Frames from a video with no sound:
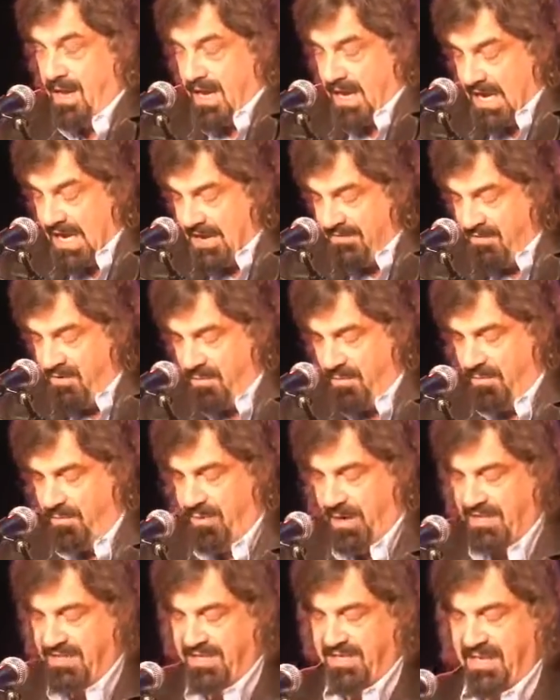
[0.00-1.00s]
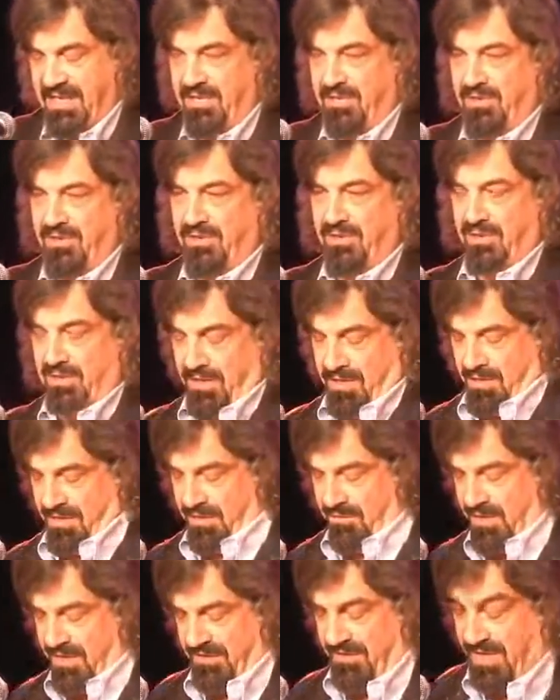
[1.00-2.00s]
Even presidential,
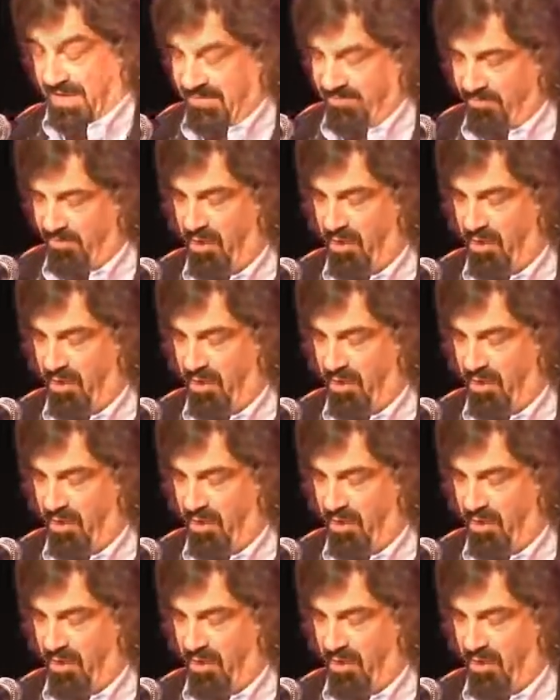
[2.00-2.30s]
even